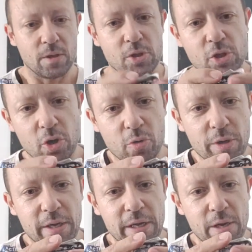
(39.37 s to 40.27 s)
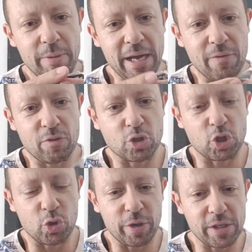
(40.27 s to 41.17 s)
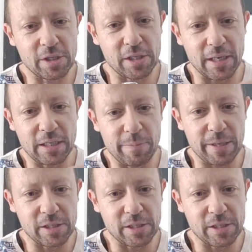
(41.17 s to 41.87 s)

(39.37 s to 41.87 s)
So here we have the joints that need to be